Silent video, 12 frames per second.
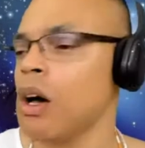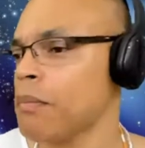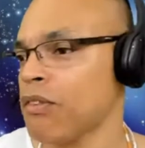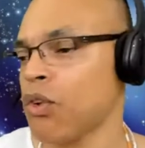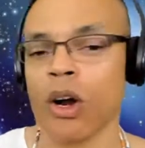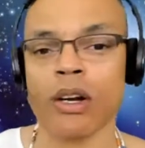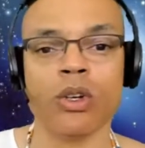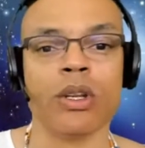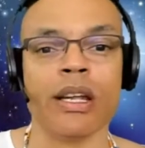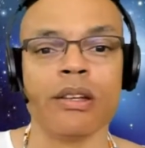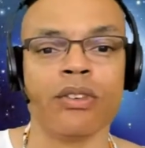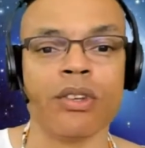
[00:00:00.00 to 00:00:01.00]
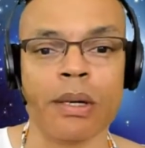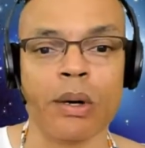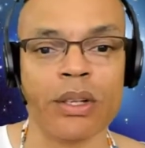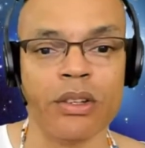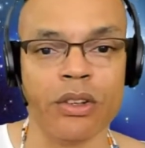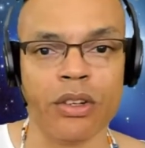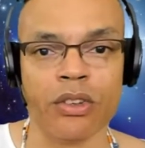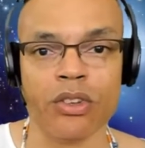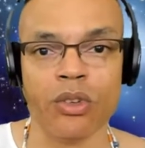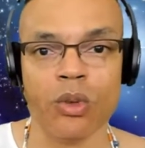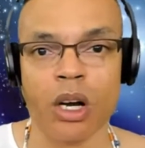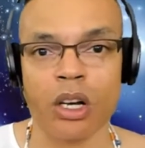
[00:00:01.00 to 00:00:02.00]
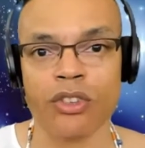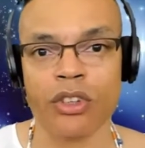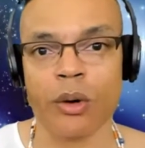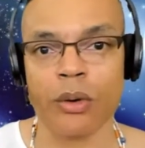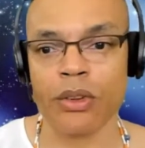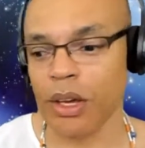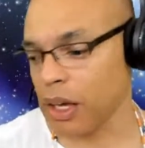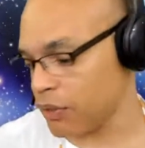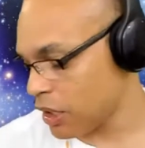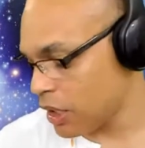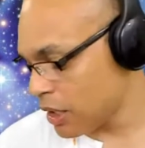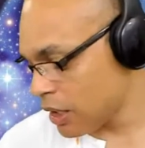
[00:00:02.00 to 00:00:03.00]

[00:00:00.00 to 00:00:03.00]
before I do that, something I wanted to share with you guys.